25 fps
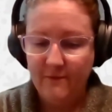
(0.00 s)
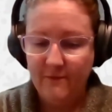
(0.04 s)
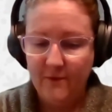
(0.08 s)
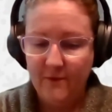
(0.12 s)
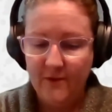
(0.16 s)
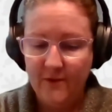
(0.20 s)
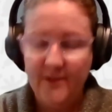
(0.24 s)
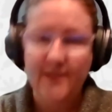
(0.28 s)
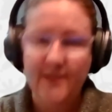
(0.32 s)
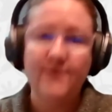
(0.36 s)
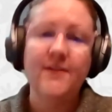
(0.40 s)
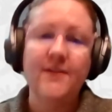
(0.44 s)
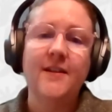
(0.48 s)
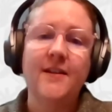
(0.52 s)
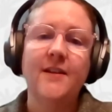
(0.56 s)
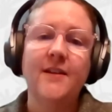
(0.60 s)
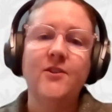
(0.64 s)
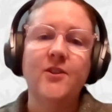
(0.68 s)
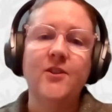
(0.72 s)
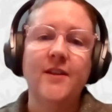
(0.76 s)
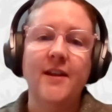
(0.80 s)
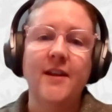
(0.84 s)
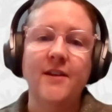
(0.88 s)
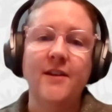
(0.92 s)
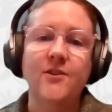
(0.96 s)
civic
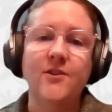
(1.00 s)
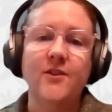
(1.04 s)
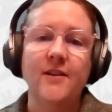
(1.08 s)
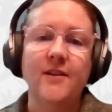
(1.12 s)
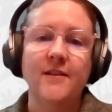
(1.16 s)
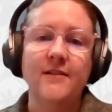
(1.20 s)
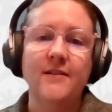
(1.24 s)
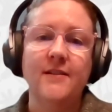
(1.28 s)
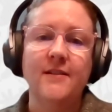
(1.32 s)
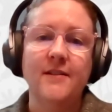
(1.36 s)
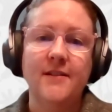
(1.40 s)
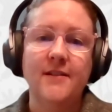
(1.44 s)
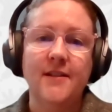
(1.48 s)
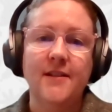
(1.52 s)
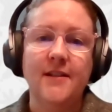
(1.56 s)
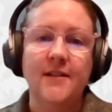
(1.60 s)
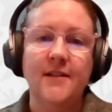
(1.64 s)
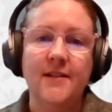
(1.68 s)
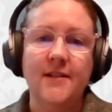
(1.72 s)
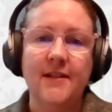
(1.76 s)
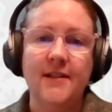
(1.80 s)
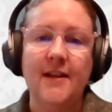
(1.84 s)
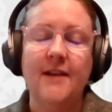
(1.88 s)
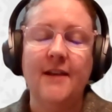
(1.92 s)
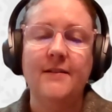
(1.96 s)
education to
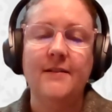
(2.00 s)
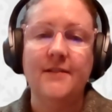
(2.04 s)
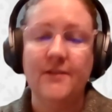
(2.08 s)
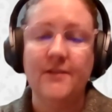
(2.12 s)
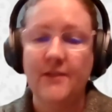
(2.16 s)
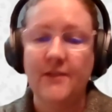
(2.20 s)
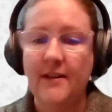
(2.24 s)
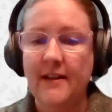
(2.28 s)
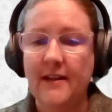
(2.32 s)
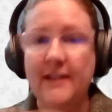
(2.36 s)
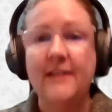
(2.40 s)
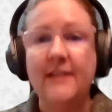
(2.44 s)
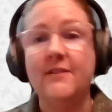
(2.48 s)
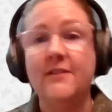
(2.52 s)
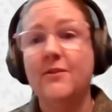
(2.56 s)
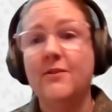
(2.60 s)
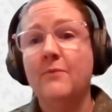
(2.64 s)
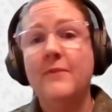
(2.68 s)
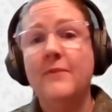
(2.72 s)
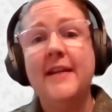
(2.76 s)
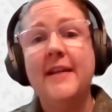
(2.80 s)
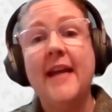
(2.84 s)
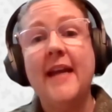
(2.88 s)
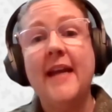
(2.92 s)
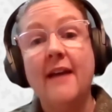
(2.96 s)
get so that so
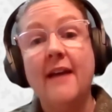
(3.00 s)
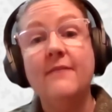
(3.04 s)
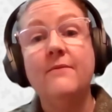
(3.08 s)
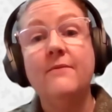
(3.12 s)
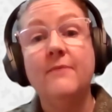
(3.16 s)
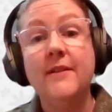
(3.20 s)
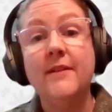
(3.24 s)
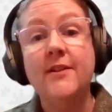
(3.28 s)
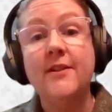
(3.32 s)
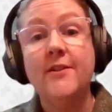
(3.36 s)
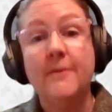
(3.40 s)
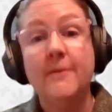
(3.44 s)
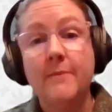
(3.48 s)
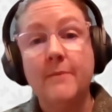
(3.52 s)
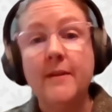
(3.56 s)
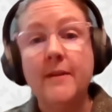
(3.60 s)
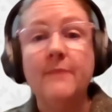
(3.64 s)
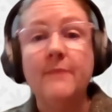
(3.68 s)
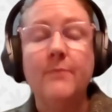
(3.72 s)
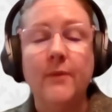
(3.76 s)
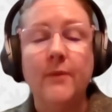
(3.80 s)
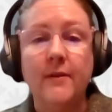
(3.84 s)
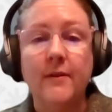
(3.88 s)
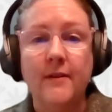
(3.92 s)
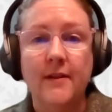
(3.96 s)
we can reach the
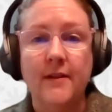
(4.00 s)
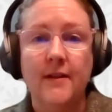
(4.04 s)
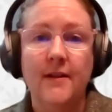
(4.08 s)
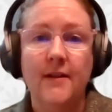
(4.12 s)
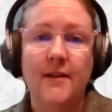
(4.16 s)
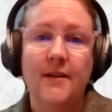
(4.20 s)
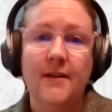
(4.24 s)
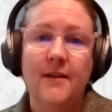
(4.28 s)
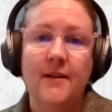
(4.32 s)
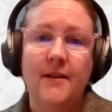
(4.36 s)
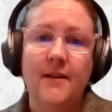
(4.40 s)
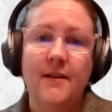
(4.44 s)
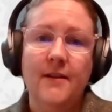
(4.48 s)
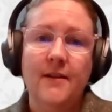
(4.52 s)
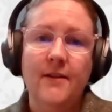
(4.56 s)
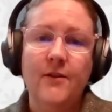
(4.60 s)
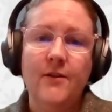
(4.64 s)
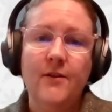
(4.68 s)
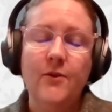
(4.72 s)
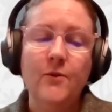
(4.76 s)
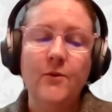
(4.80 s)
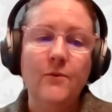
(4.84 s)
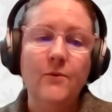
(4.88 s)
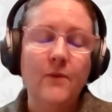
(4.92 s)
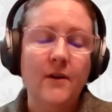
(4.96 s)
people
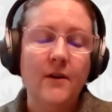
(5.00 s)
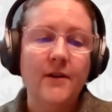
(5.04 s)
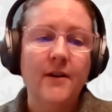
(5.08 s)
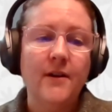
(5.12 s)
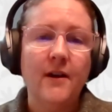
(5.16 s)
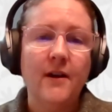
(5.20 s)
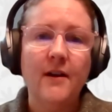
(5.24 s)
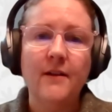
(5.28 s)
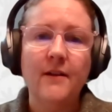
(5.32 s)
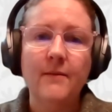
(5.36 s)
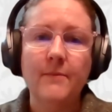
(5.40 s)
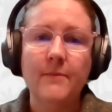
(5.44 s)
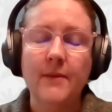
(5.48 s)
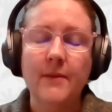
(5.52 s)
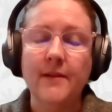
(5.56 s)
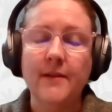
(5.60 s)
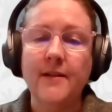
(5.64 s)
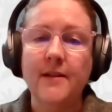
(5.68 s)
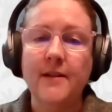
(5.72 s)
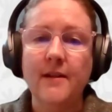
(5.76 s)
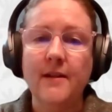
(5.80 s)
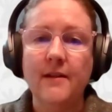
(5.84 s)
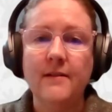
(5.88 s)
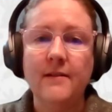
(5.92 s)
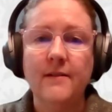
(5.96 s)
who are not
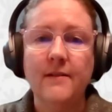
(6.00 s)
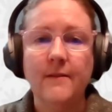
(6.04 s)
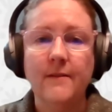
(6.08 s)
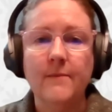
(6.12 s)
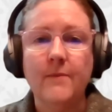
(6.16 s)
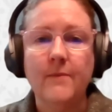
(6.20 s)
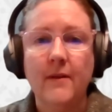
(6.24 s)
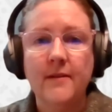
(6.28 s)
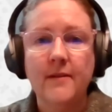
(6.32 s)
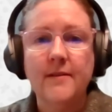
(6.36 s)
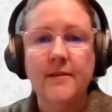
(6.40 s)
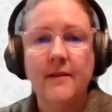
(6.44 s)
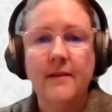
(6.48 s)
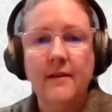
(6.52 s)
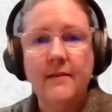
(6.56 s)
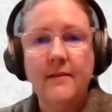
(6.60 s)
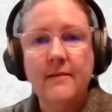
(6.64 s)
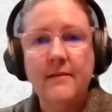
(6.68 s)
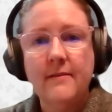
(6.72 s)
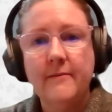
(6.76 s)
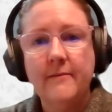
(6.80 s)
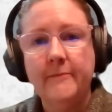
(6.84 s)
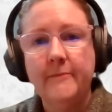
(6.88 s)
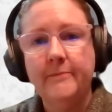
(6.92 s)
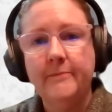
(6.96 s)
plugging into the process.